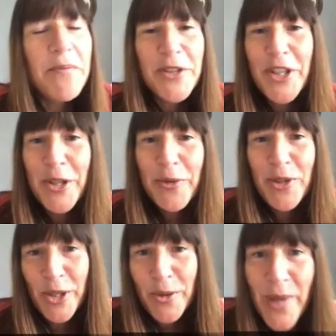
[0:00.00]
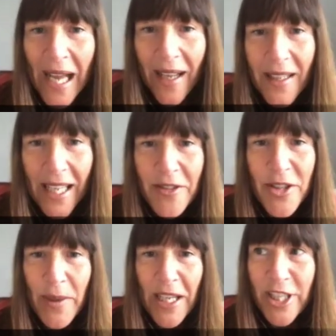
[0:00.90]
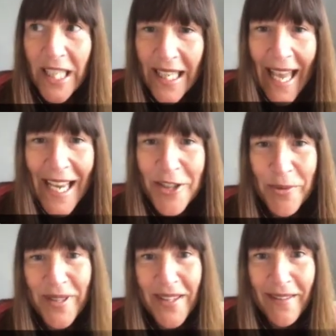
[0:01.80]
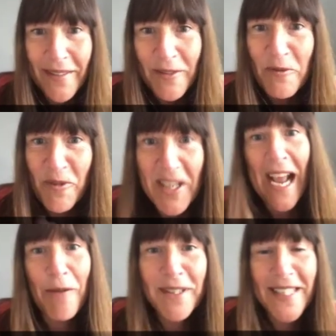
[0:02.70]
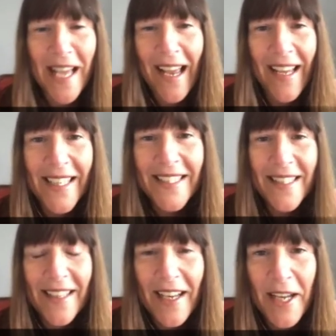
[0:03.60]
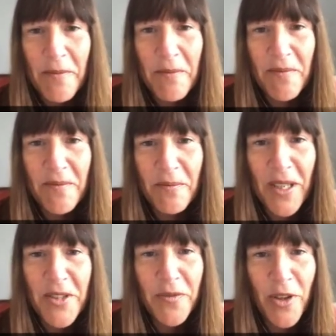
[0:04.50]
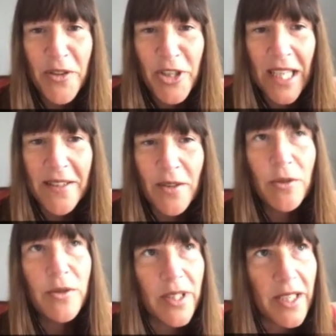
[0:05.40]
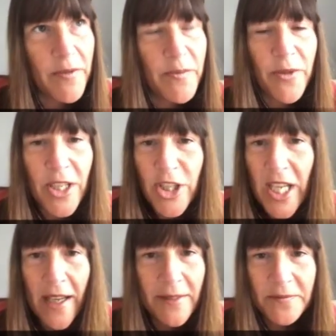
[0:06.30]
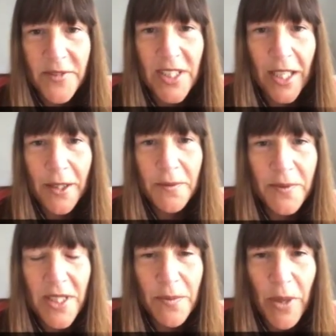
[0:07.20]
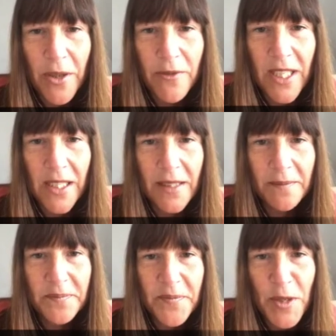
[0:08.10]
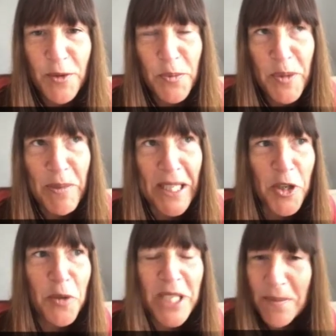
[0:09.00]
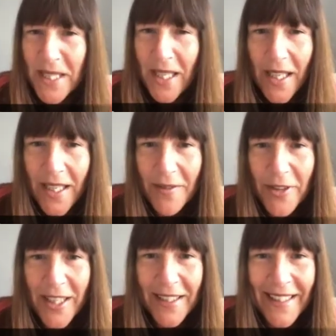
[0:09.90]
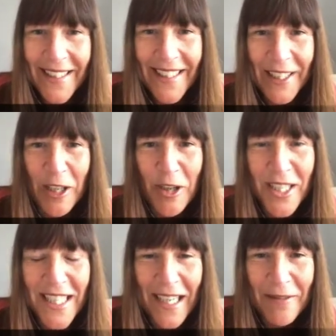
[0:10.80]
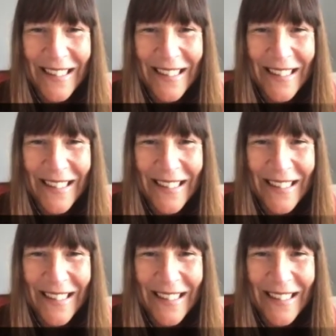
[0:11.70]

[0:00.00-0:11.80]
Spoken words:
to do that and to actually engage with outside whilst you've got the chance. Also gives them fresh air, so it's perfect. Those would be my top tips, I think, for lockdown.